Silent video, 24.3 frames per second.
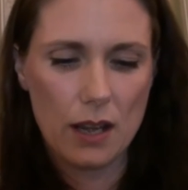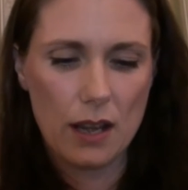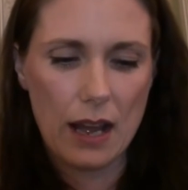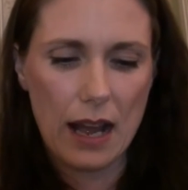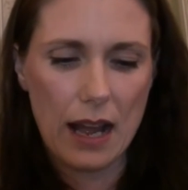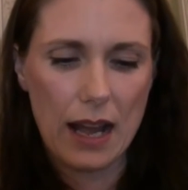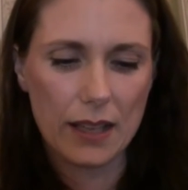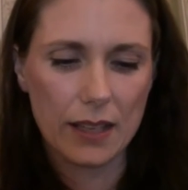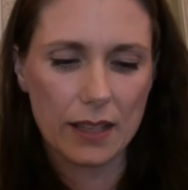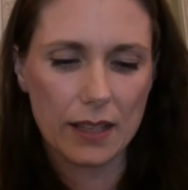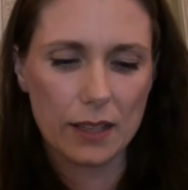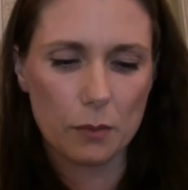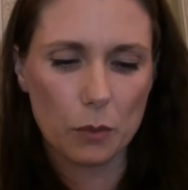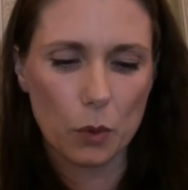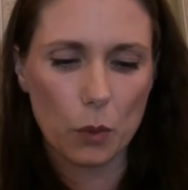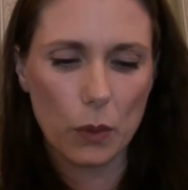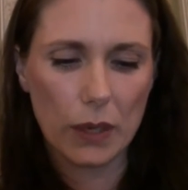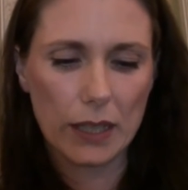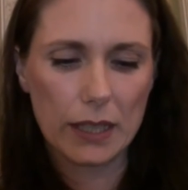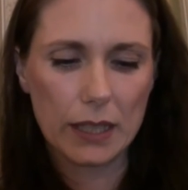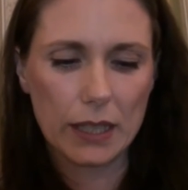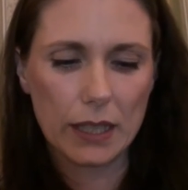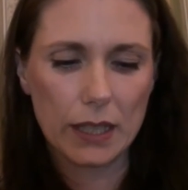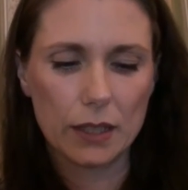I like them
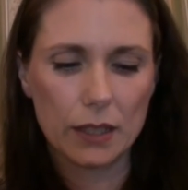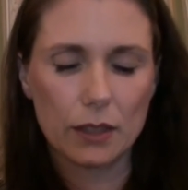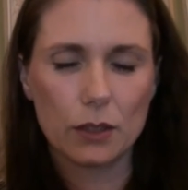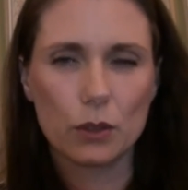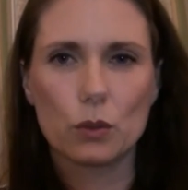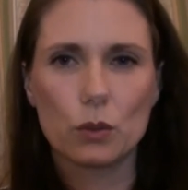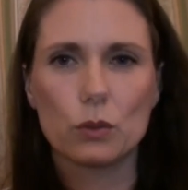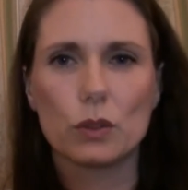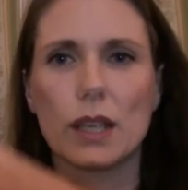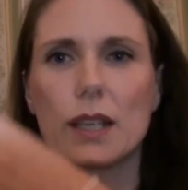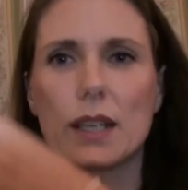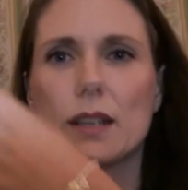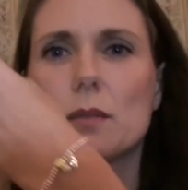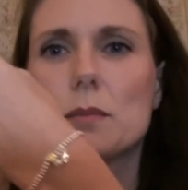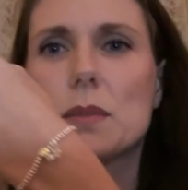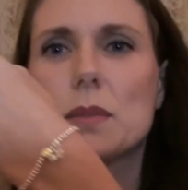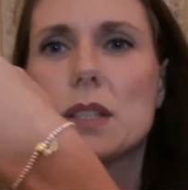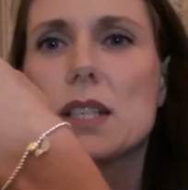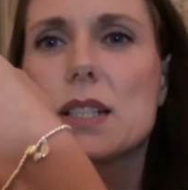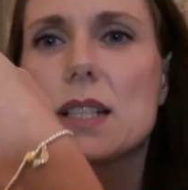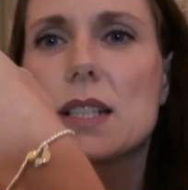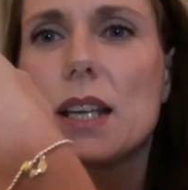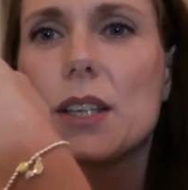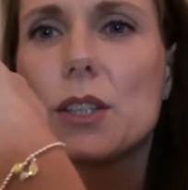quite neat and don't like them
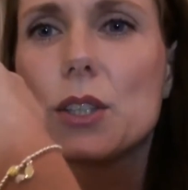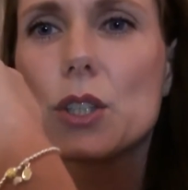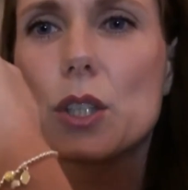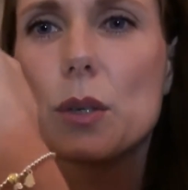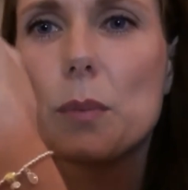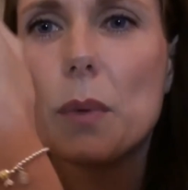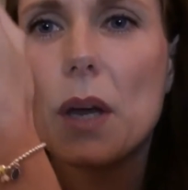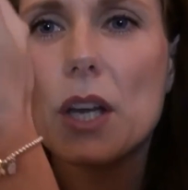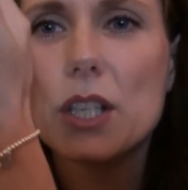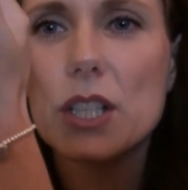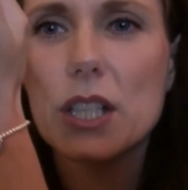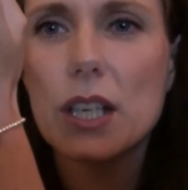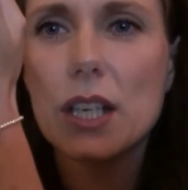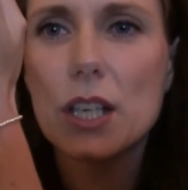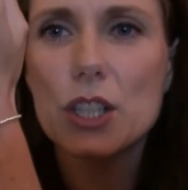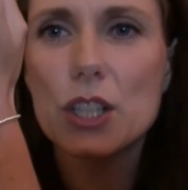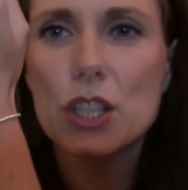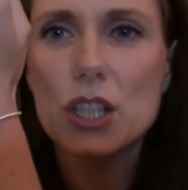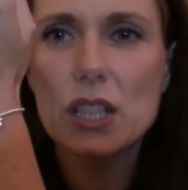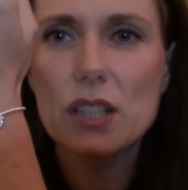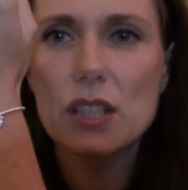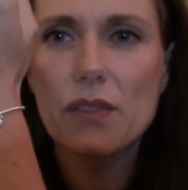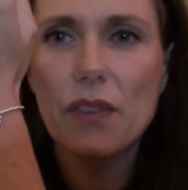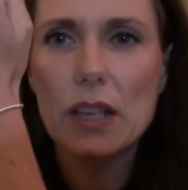to slide too much. And it
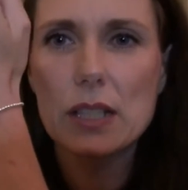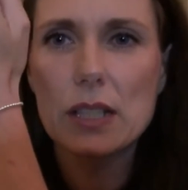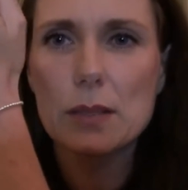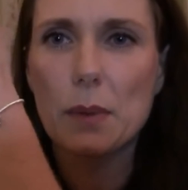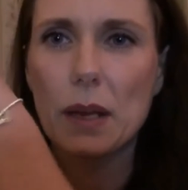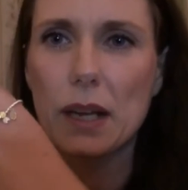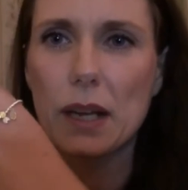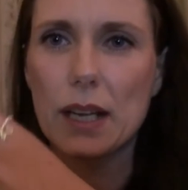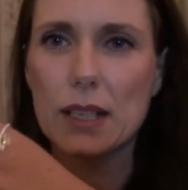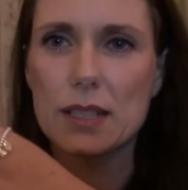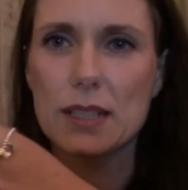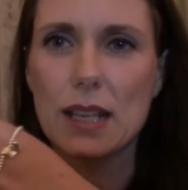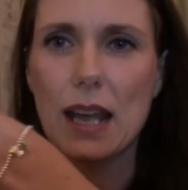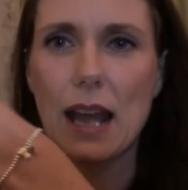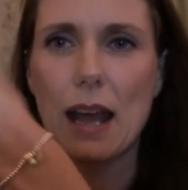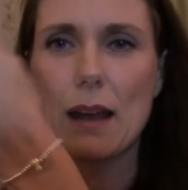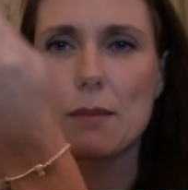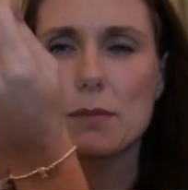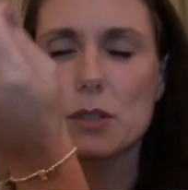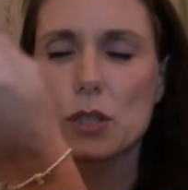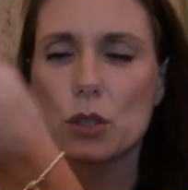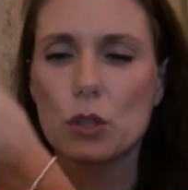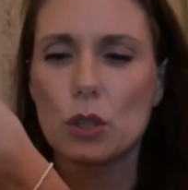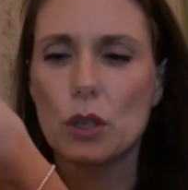just fits my wrist
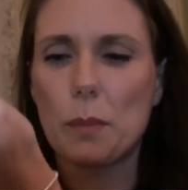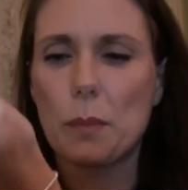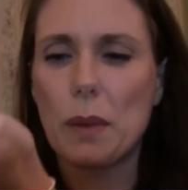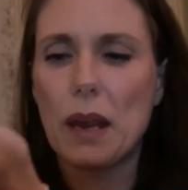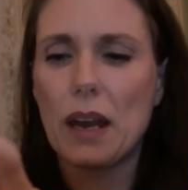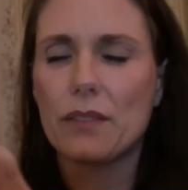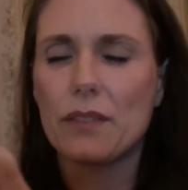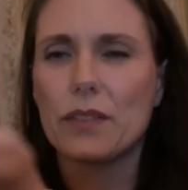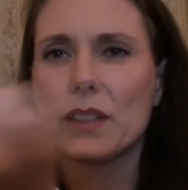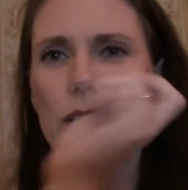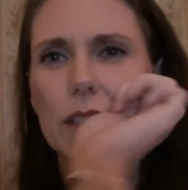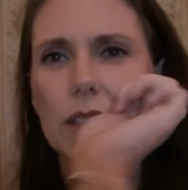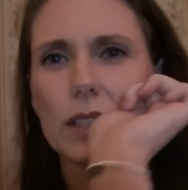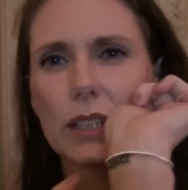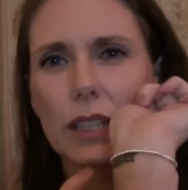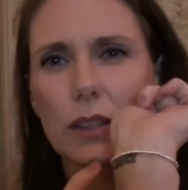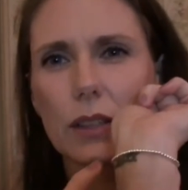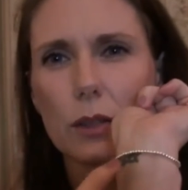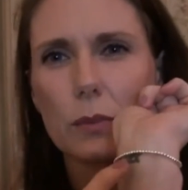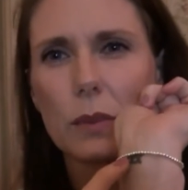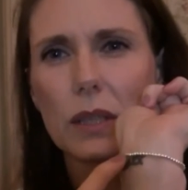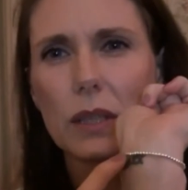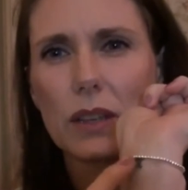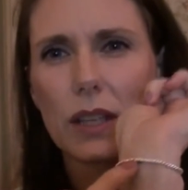absolutely perfectly.
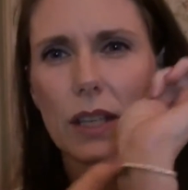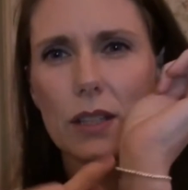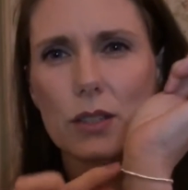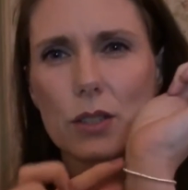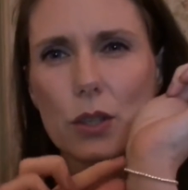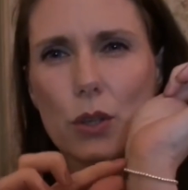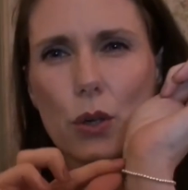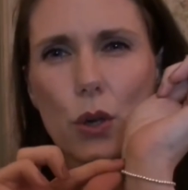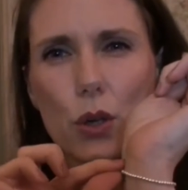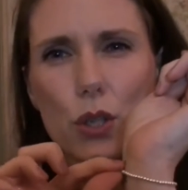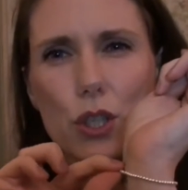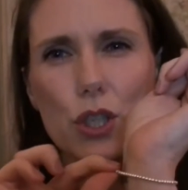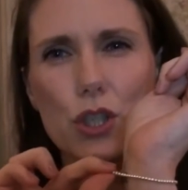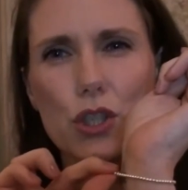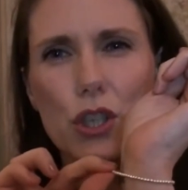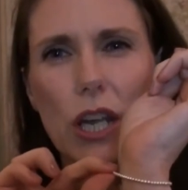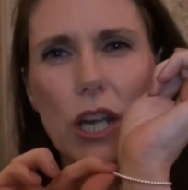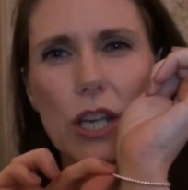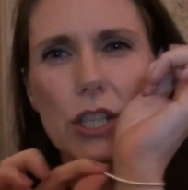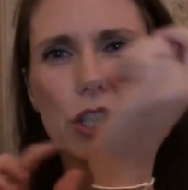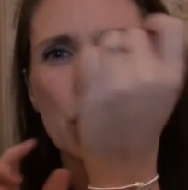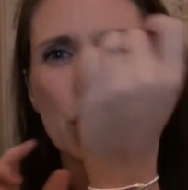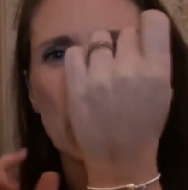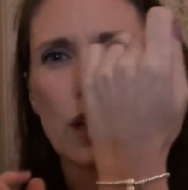Like the wee things are not
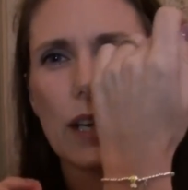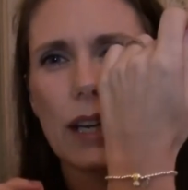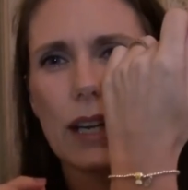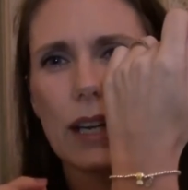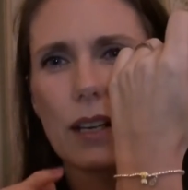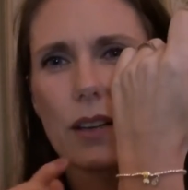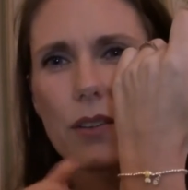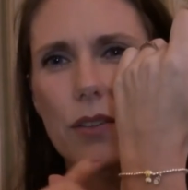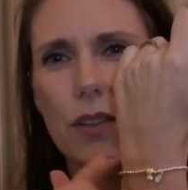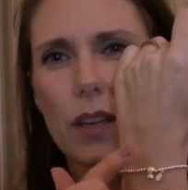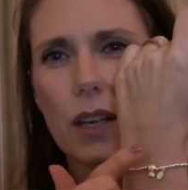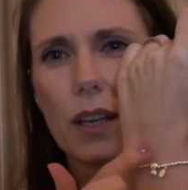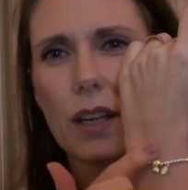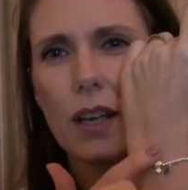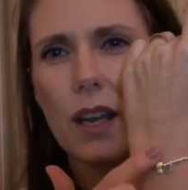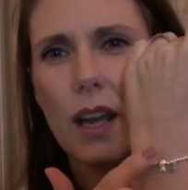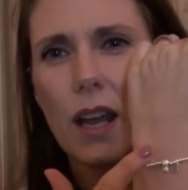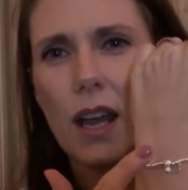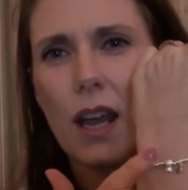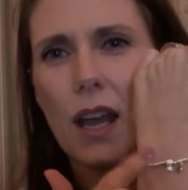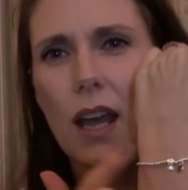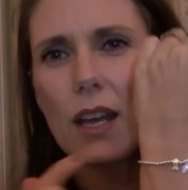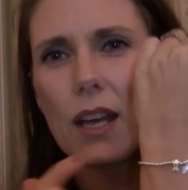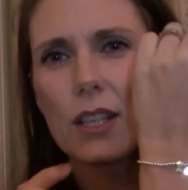stretching or anything.
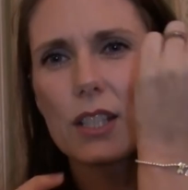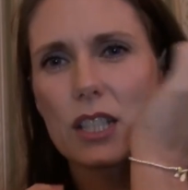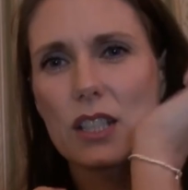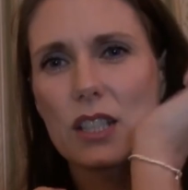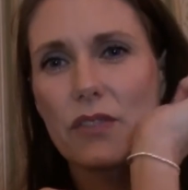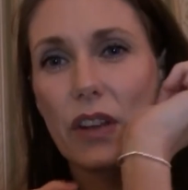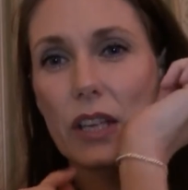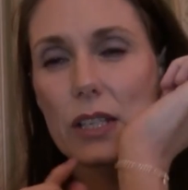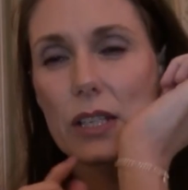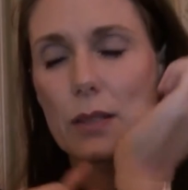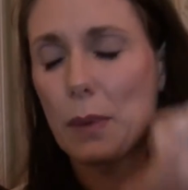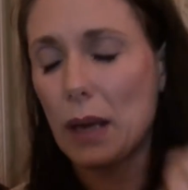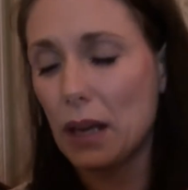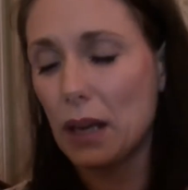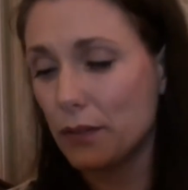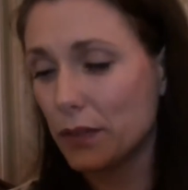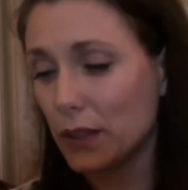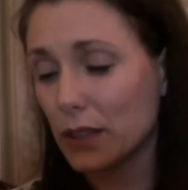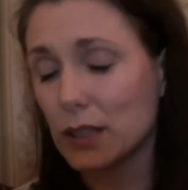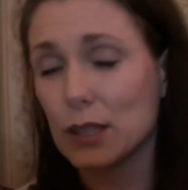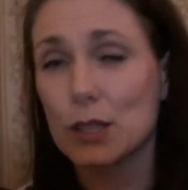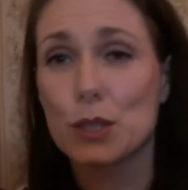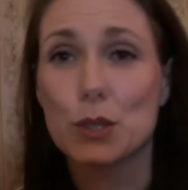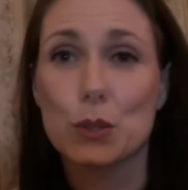just fits perfectly.